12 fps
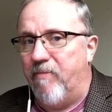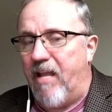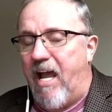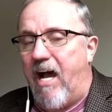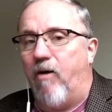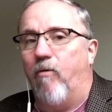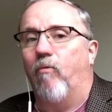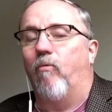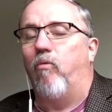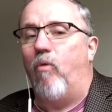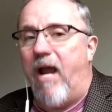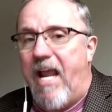
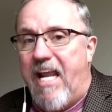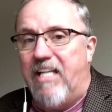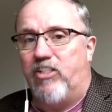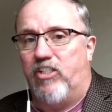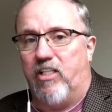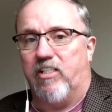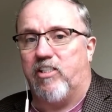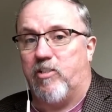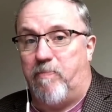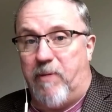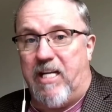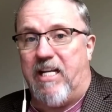Outrageous
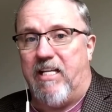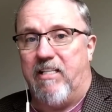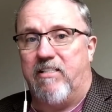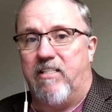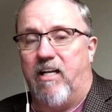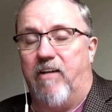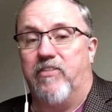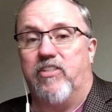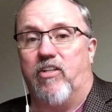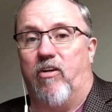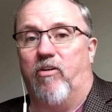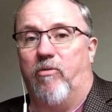speeds of
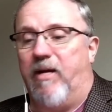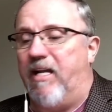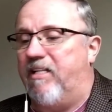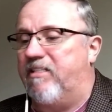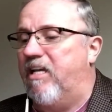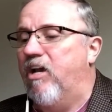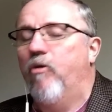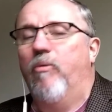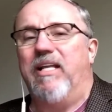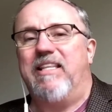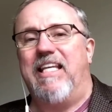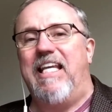solar winds
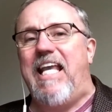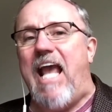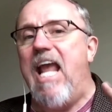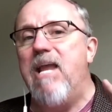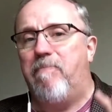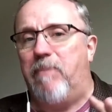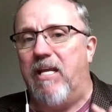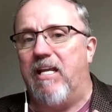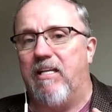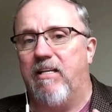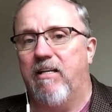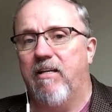with
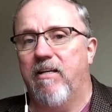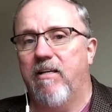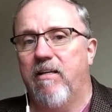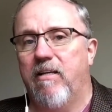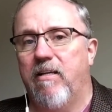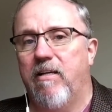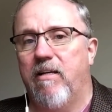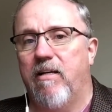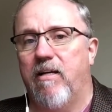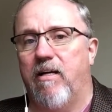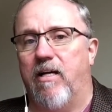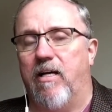gaping
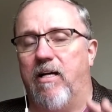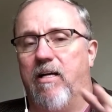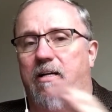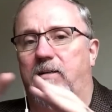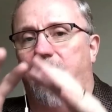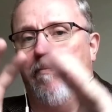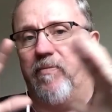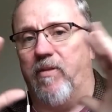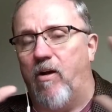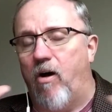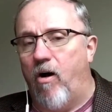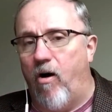uh,
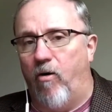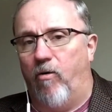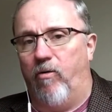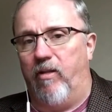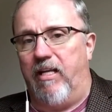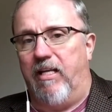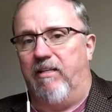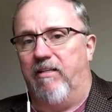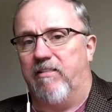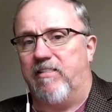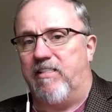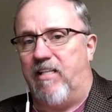hole in the
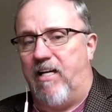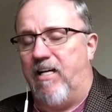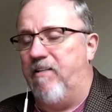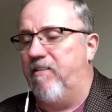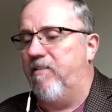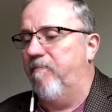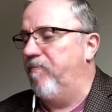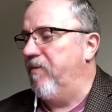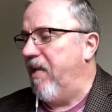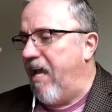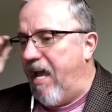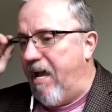sun
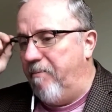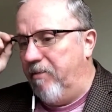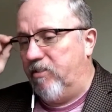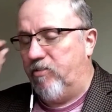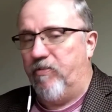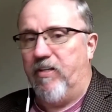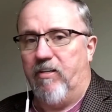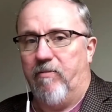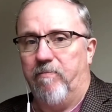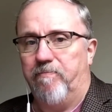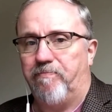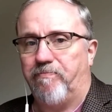atmosphere.
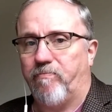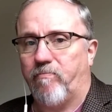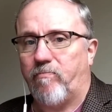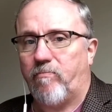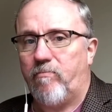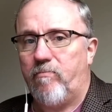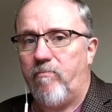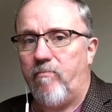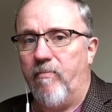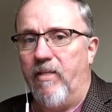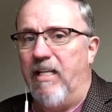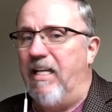
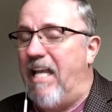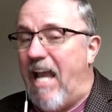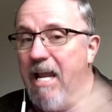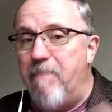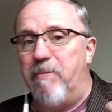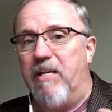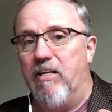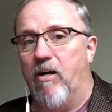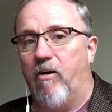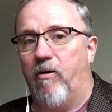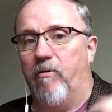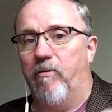Gaping
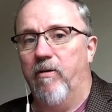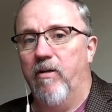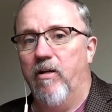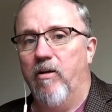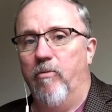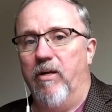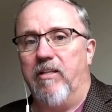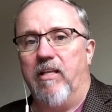hole with